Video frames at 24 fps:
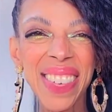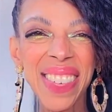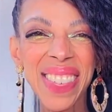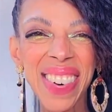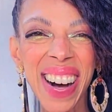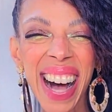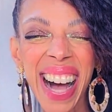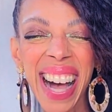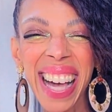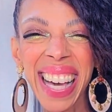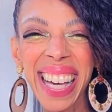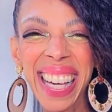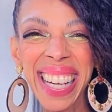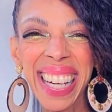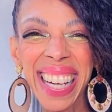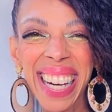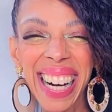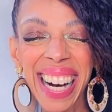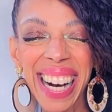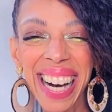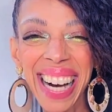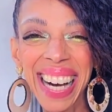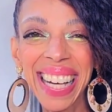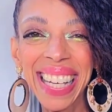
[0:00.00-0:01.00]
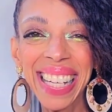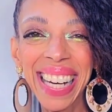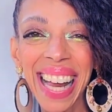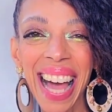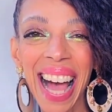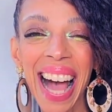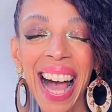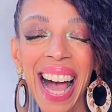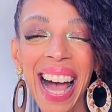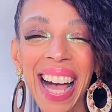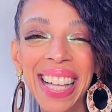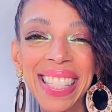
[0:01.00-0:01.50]
my god!
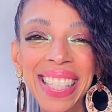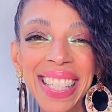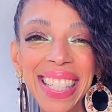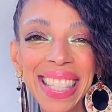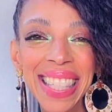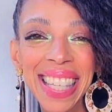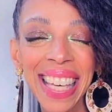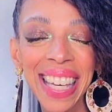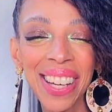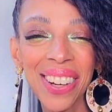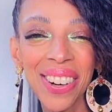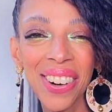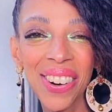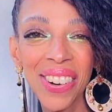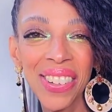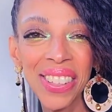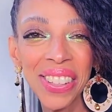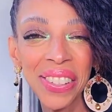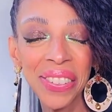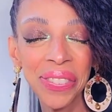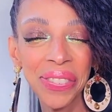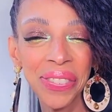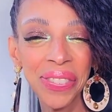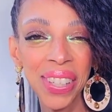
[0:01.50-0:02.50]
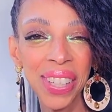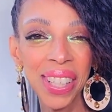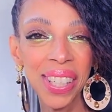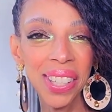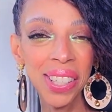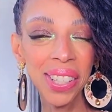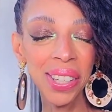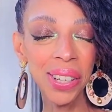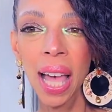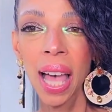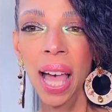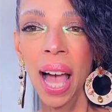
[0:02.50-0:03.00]
I just get all the
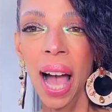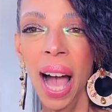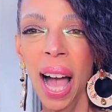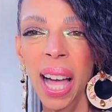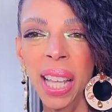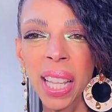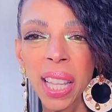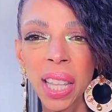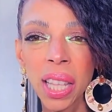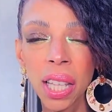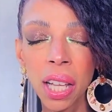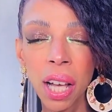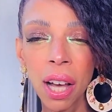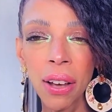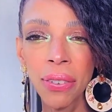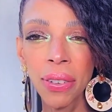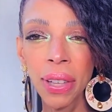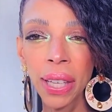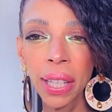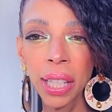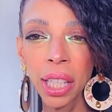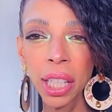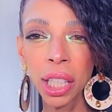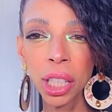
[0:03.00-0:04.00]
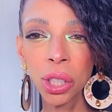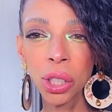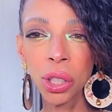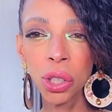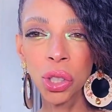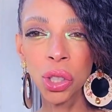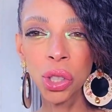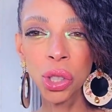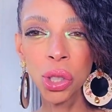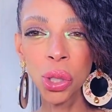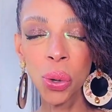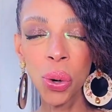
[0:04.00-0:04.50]
feel. I love, like, it
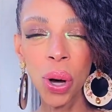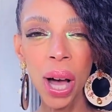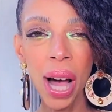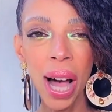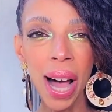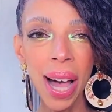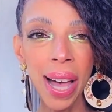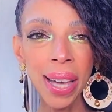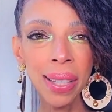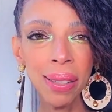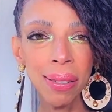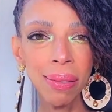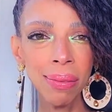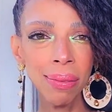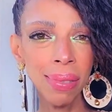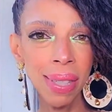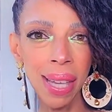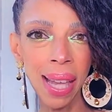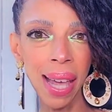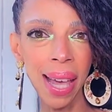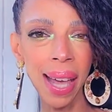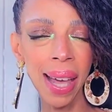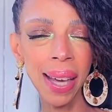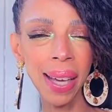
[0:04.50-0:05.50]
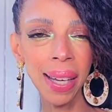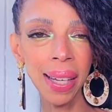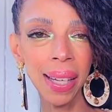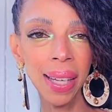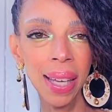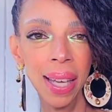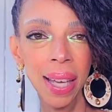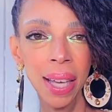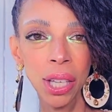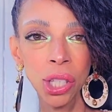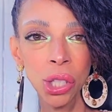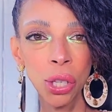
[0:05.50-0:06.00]
looks so high tech,
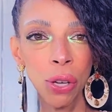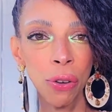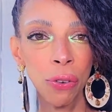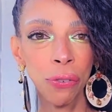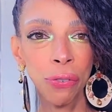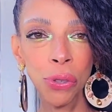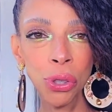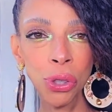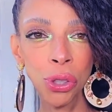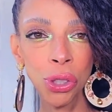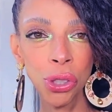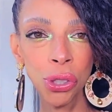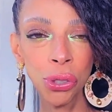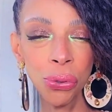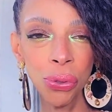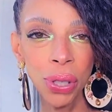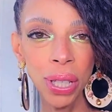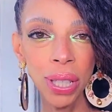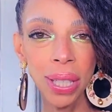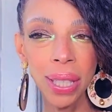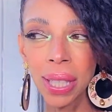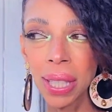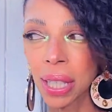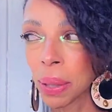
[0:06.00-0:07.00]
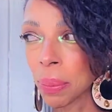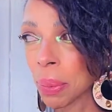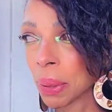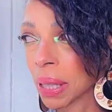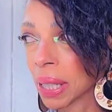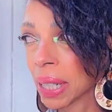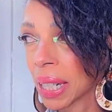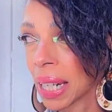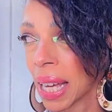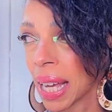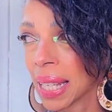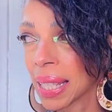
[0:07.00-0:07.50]
so futuristic, but
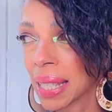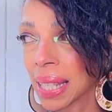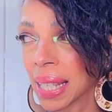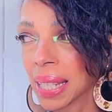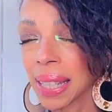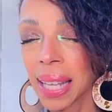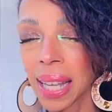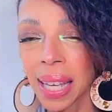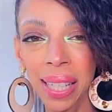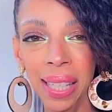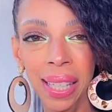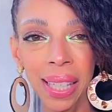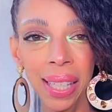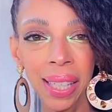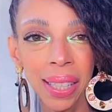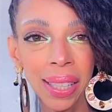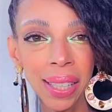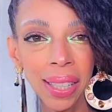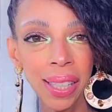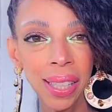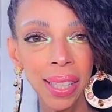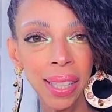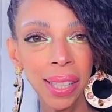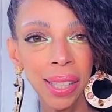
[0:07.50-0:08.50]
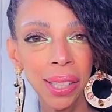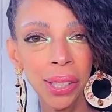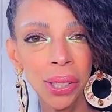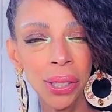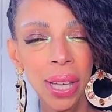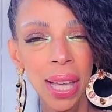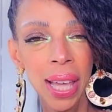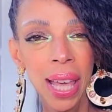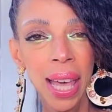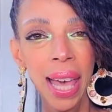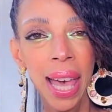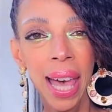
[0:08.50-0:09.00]
then it has like that kitten
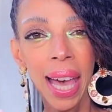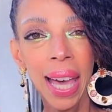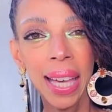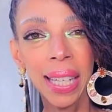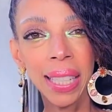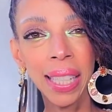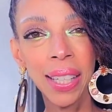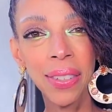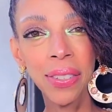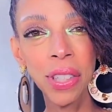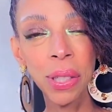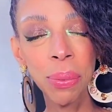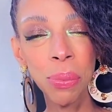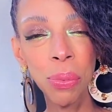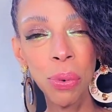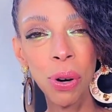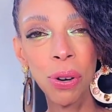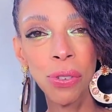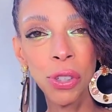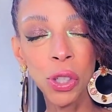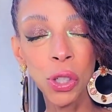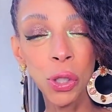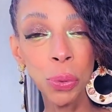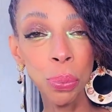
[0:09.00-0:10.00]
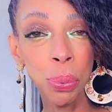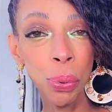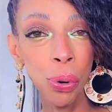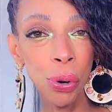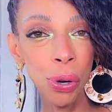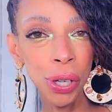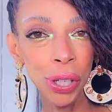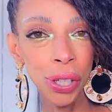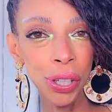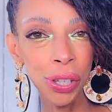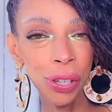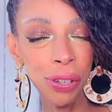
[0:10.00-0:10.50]
heel and gives it more of a
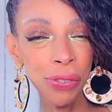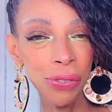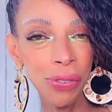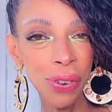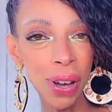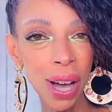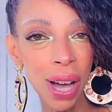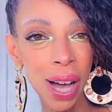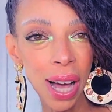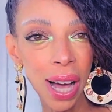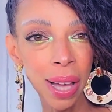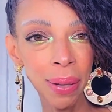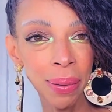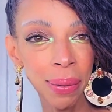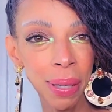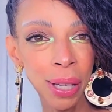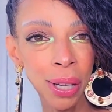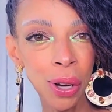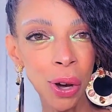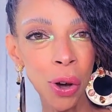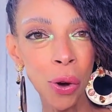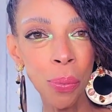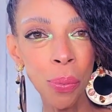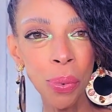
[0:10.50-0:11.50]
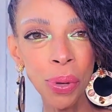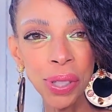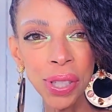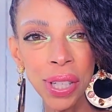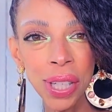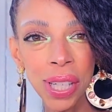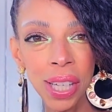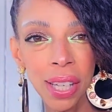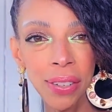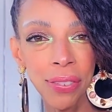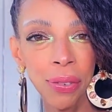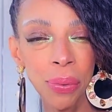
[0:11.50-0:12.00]
sportier vibe, like almost
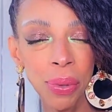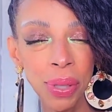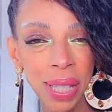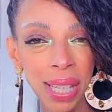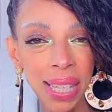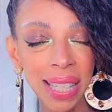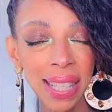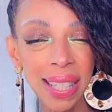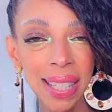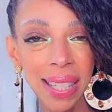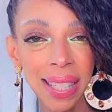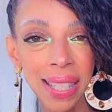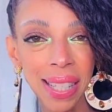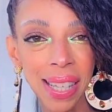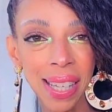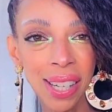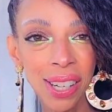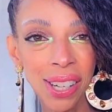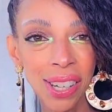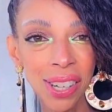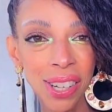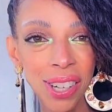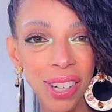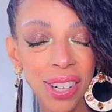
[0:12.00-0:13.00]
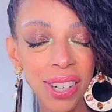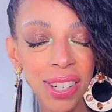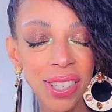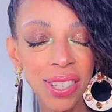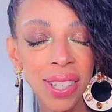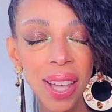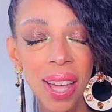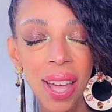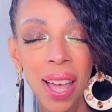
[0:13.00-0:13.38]
like if it was like sneakers.